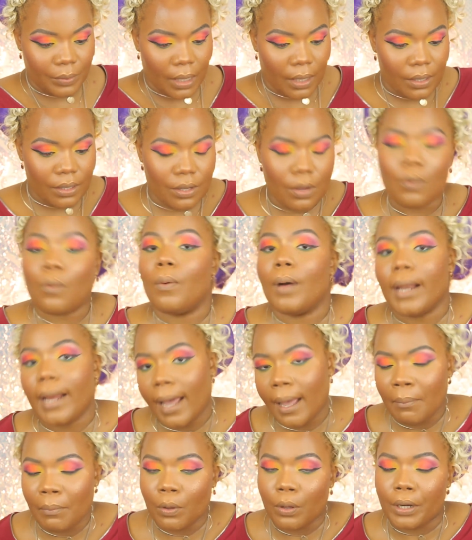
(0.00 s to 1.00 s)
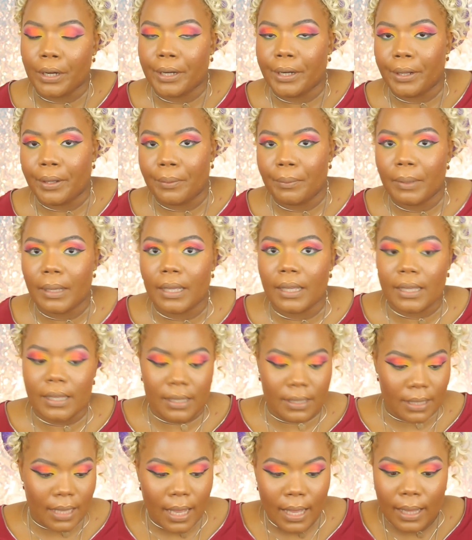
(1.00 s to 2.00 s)
so what I'm gonna do
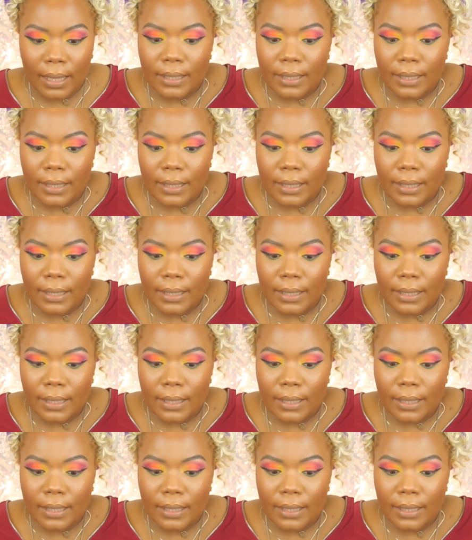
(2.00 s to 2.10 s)
is